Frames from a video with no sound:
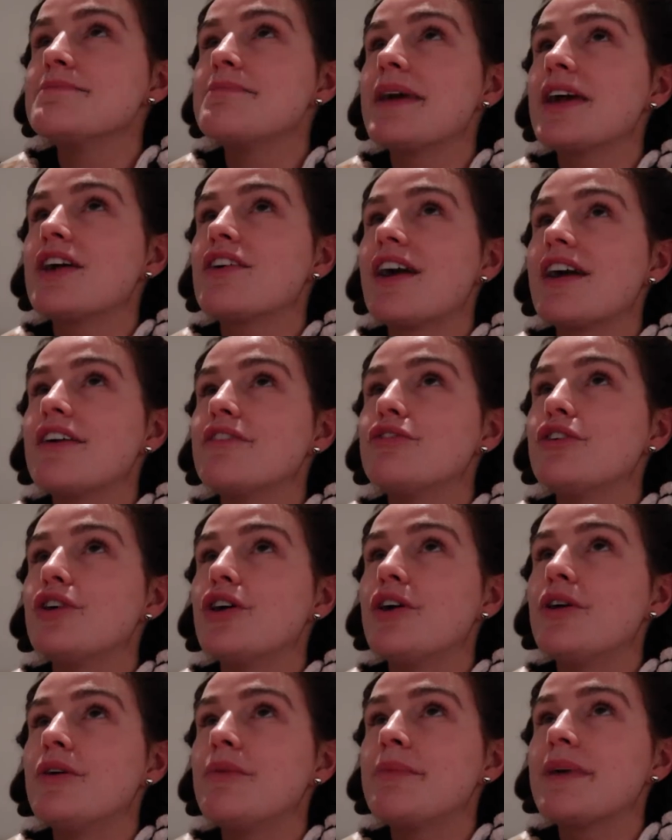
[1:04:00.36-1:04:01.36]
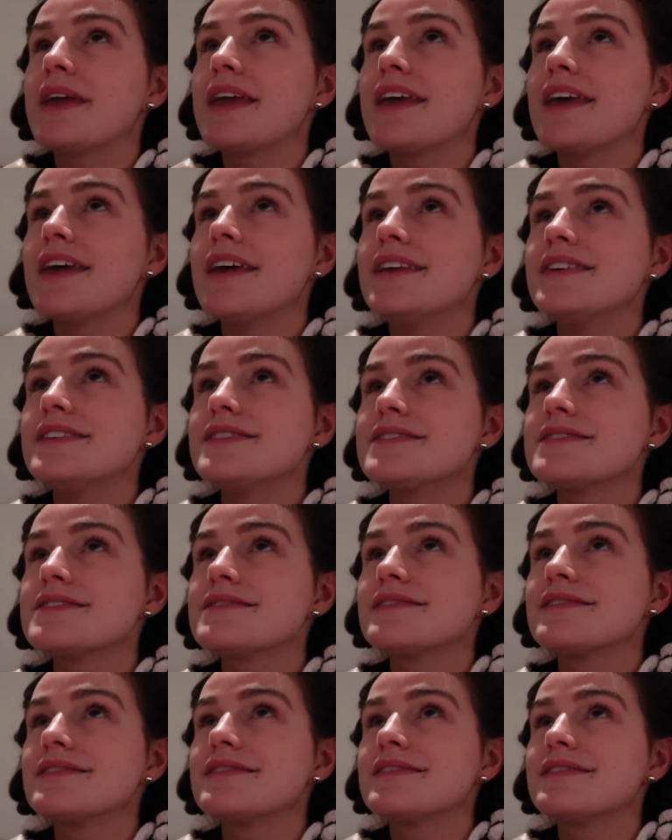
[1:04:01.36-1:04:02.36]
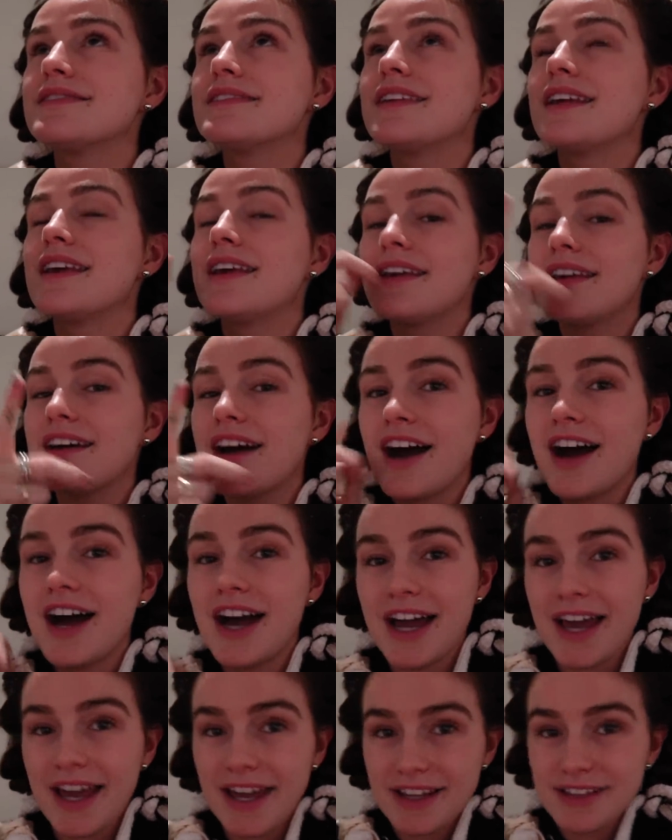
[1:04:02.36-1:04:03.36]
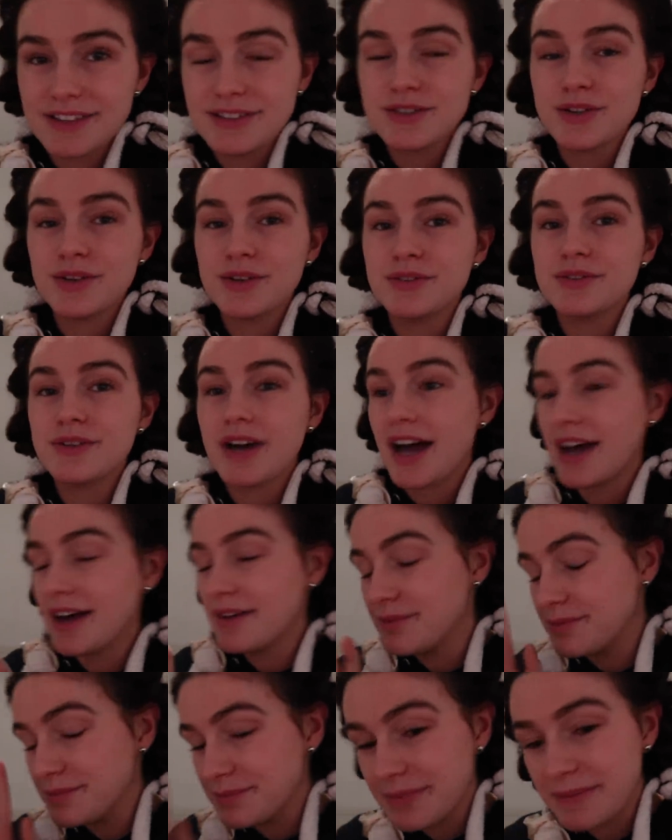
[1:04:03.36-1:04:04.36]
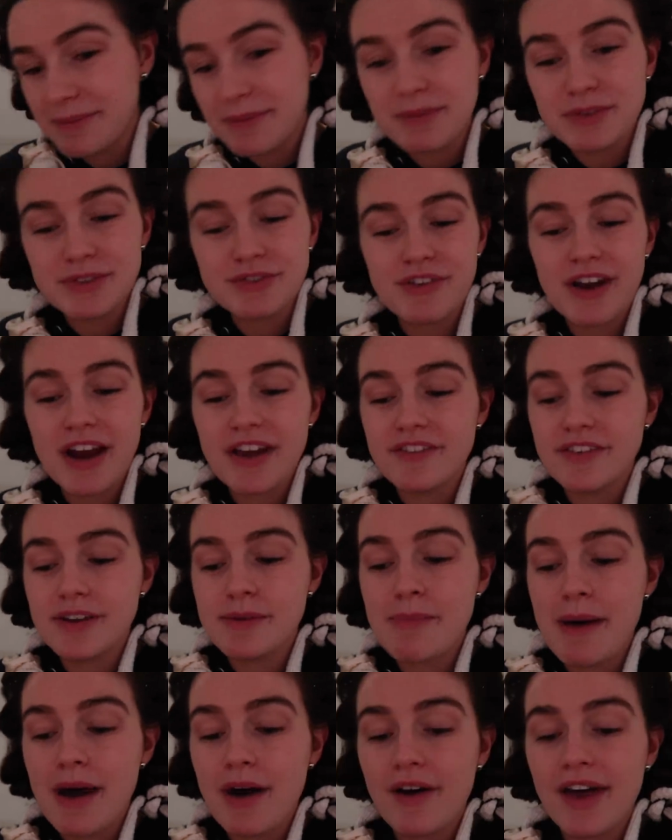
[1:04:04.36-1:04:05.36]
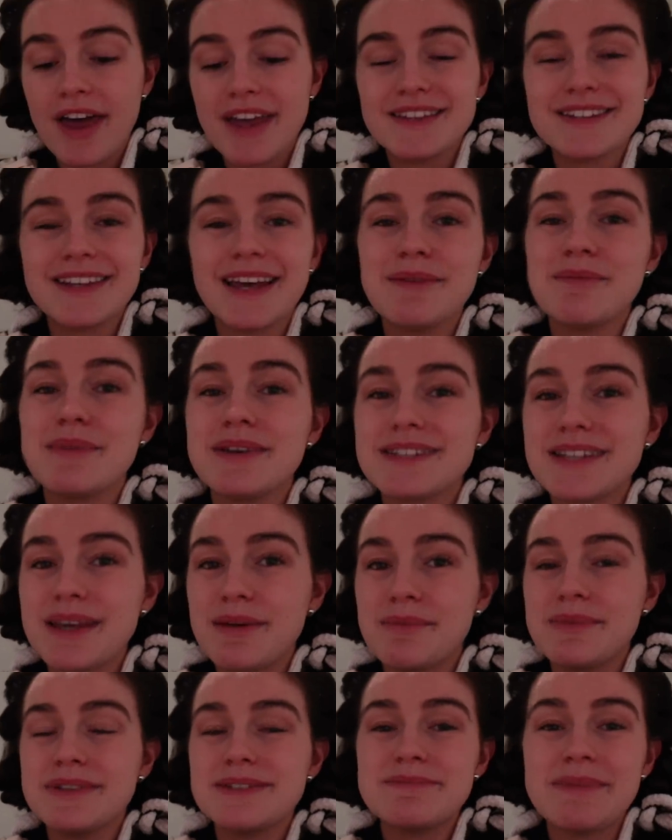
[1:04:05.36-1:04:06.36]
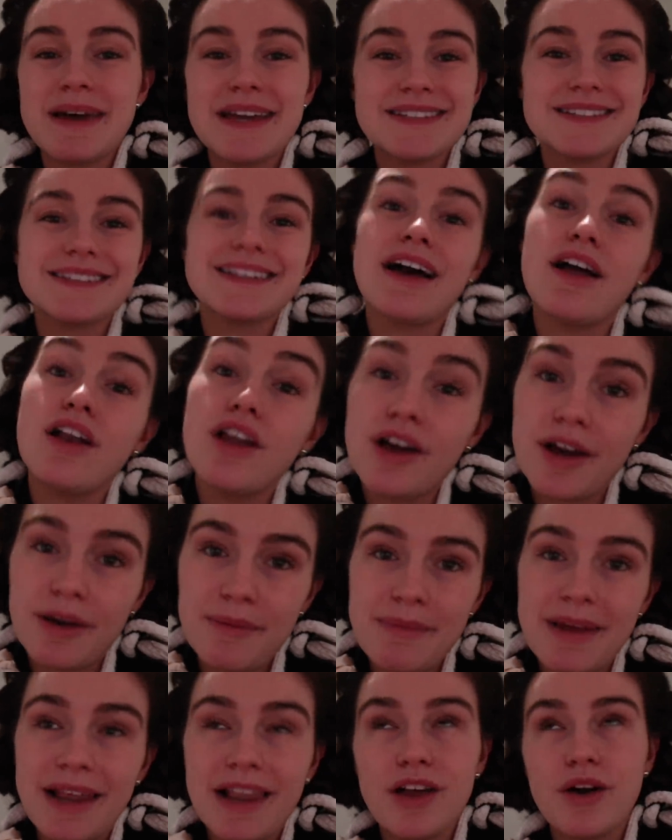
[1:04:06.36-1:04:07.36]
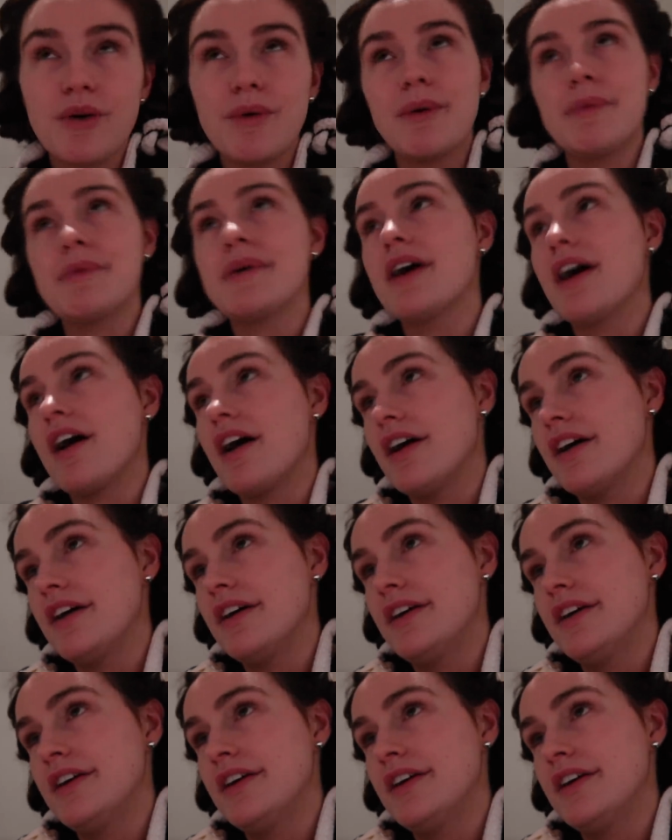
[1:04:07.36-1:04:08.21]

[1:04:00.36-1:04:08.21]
and be grateful, because I, t I was raving about it, saying my skin was amazing. Now look at me, look where we are.